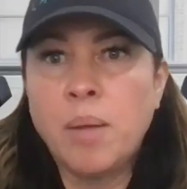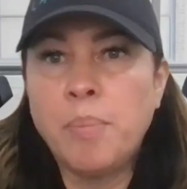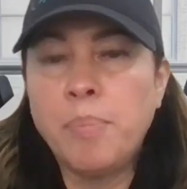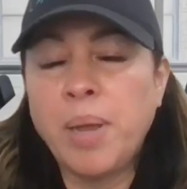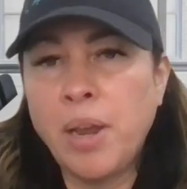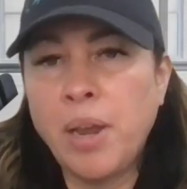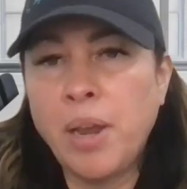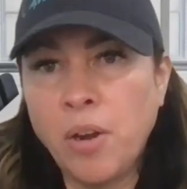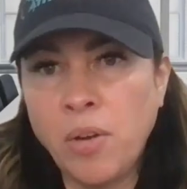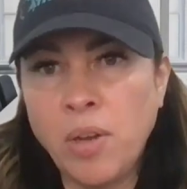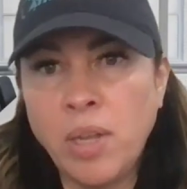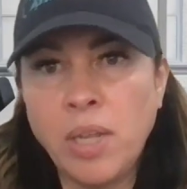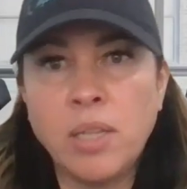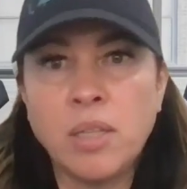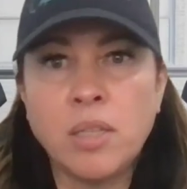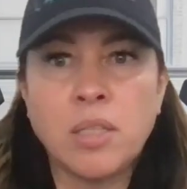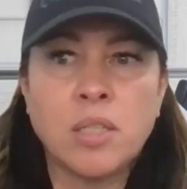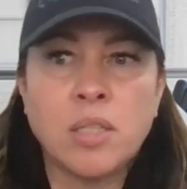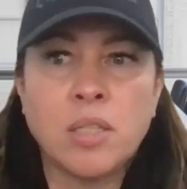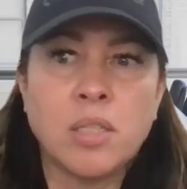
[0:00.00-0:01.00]

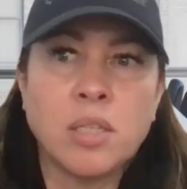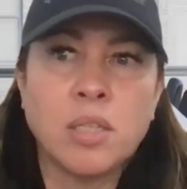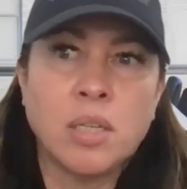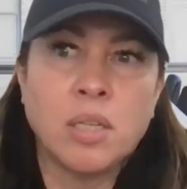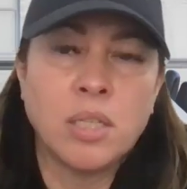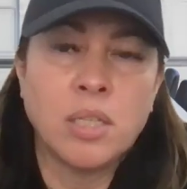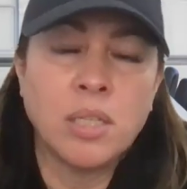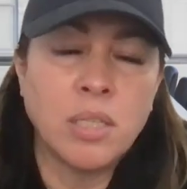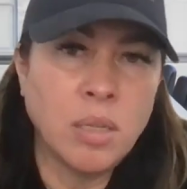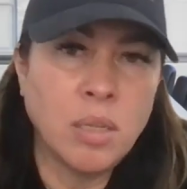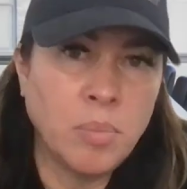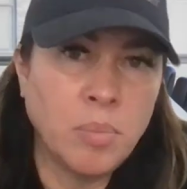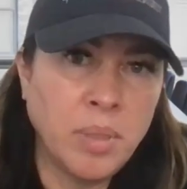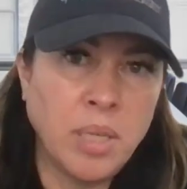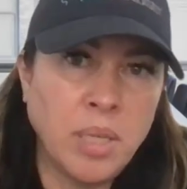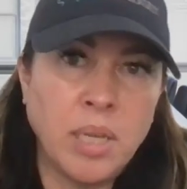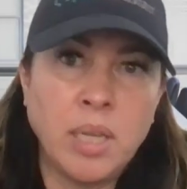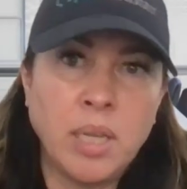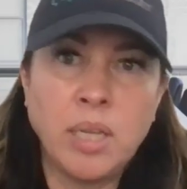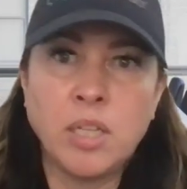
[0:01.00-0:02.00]
parents,
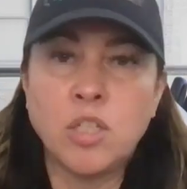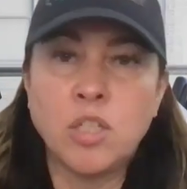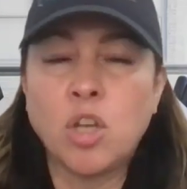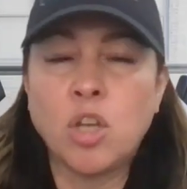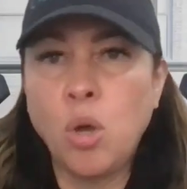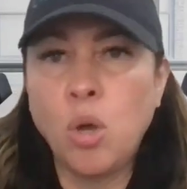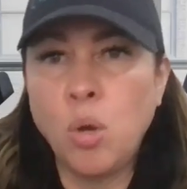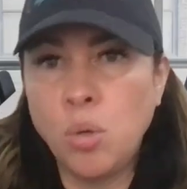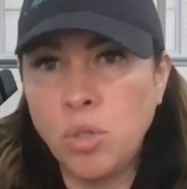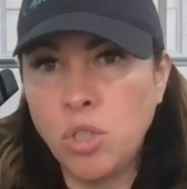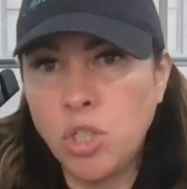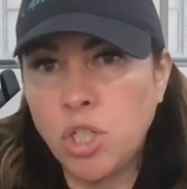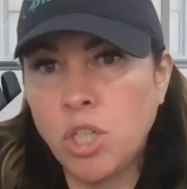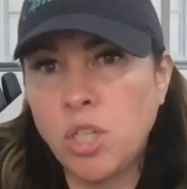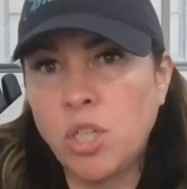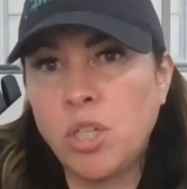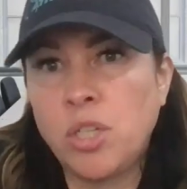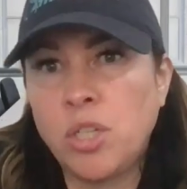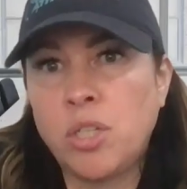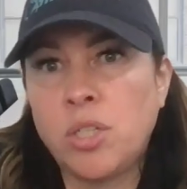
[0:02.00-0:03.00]
siblings,
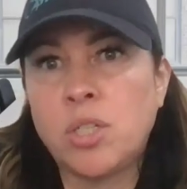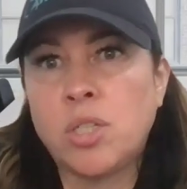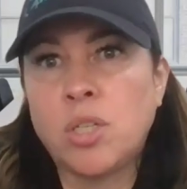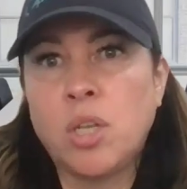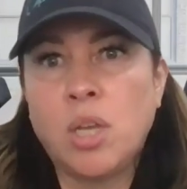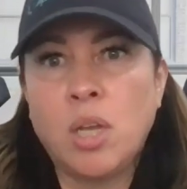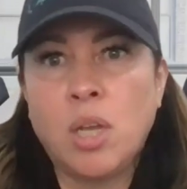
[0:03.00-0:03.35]
coaches,